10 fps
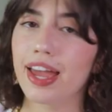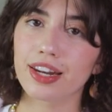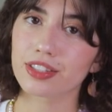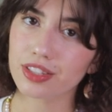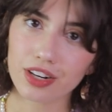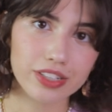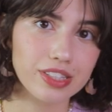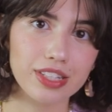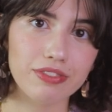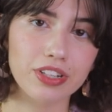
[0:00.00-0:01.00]
and it stars
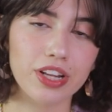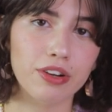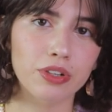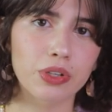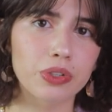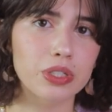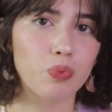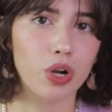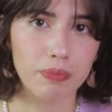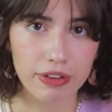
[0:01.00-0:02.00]
Steven Yeun, who is
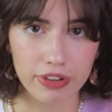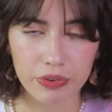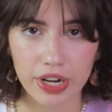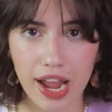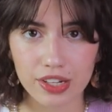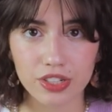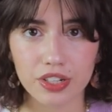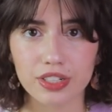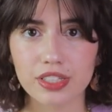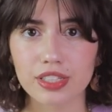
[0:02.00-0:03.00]
one of my favorite
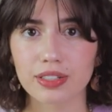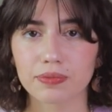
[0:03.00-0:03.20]
actors.